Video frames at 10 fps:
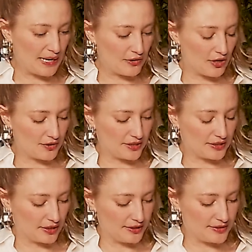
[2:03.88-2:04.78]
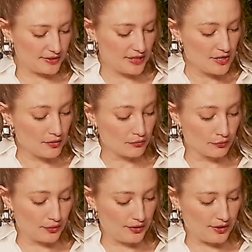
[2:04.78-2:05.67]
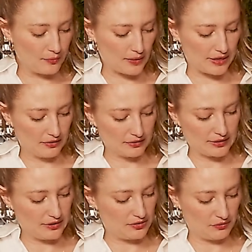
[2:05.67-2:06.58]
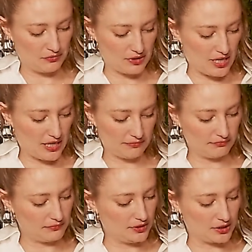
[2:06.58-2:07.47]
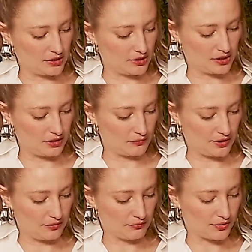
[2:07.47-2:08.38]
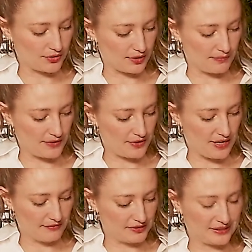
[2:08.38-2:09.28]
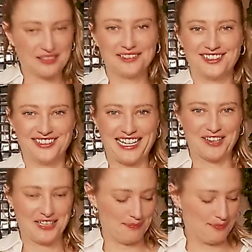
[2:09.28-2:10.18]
out all the guts really well. They do not look good when you roast them if you have like the little hairy